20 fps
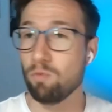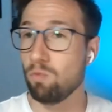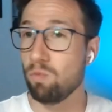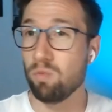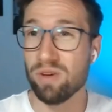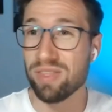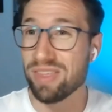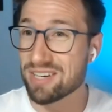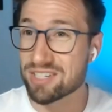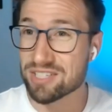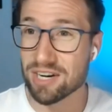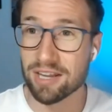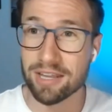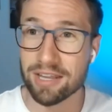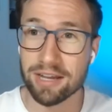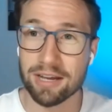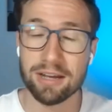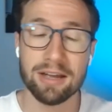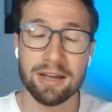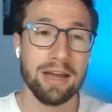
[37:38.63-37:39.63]
with each
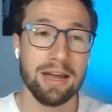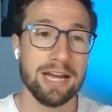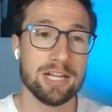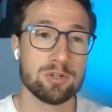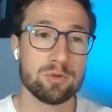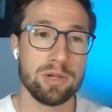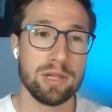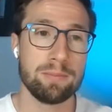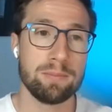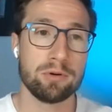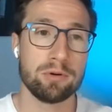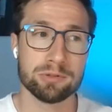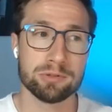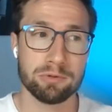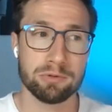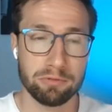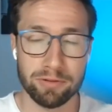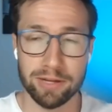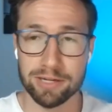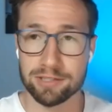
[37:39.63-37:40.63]
other. It's really important to
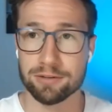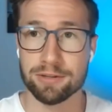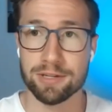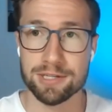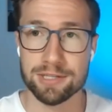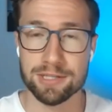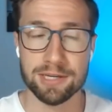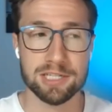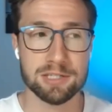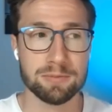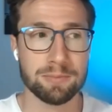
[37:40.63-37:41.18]
reflect on these things,